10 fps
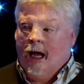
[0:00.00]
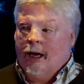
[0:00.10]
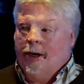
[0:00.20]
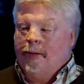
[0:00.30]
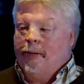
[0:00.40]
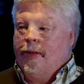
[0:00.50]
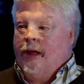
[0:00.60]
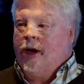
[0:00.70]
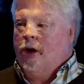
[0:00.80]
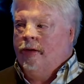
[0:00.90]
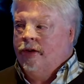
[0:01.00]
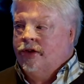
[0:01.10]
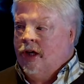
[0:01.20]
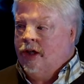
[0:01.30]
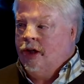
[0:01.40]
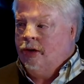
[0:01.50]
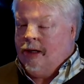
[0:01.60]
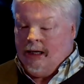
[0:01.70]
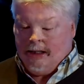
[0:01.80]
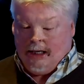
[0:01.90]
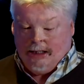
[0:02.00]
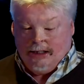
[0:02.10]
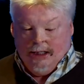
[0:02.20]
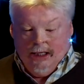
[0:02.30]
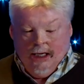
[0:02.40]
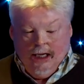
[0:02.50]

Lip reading: And then all of a sudden you get that